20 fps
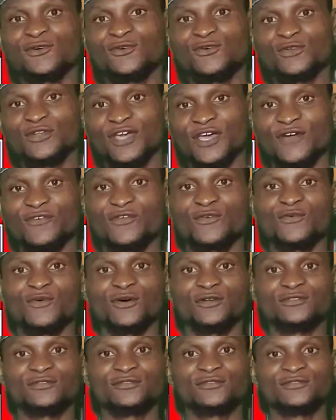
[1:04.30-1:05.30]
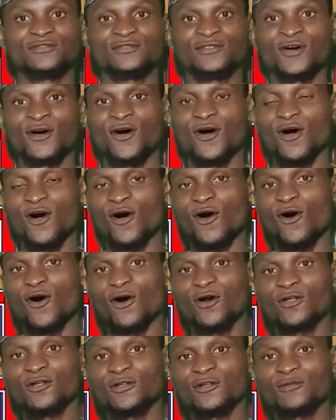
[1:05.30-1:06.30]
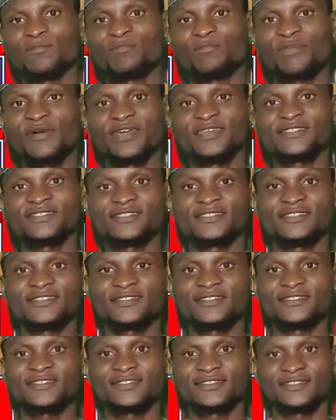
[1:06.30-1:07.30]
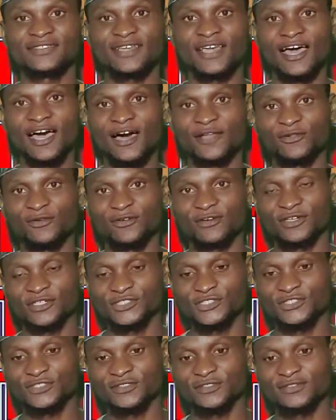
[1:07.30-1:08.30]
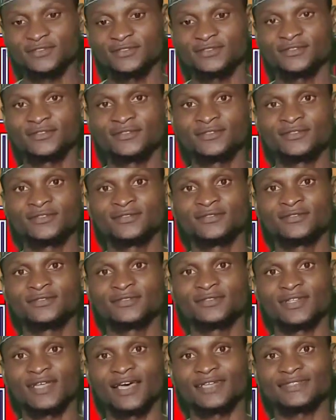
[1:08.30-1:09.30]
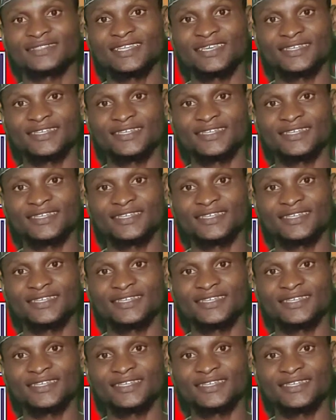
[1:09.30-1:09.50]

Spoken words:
Good day, everyone. All praises, adoration, and